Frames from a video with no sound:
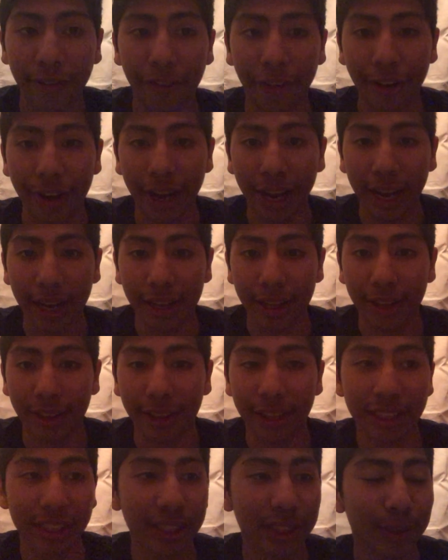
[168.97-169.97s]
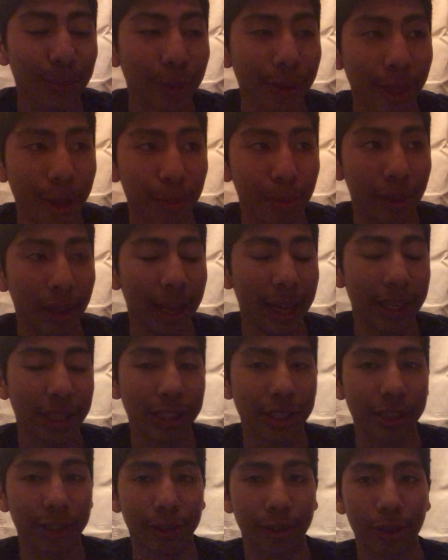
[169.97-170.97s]
Dany. This is when the plan
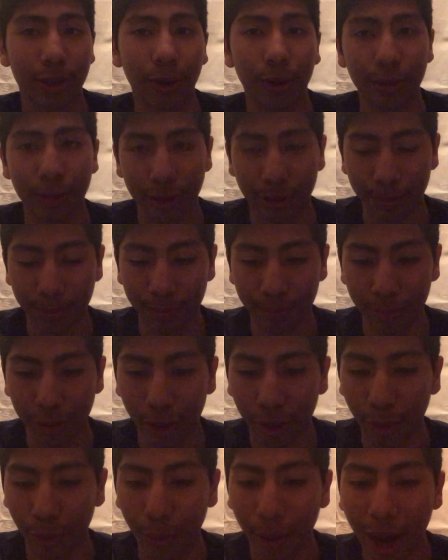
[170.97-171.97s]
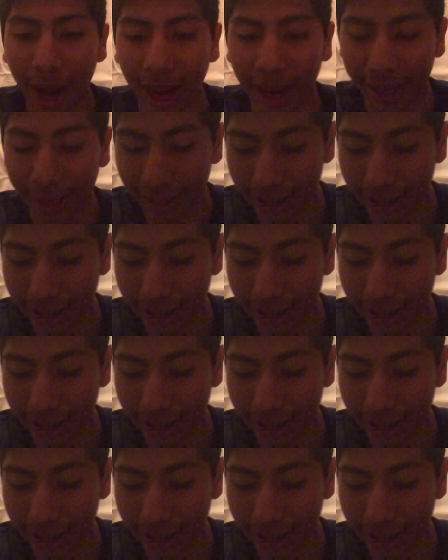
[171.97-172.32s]
just goes awry,